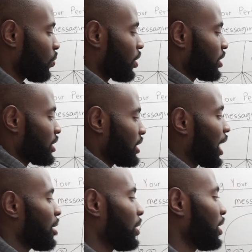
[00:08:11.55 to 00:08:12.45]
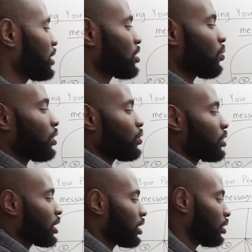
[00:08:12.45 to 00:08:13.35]
whether it's a diabetic, someone who's
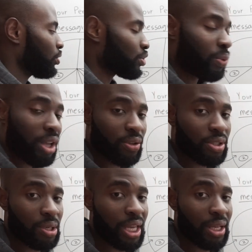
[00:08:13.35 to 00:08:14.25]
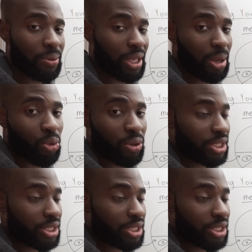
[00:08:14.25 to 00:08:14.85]
looking to lose weight to get more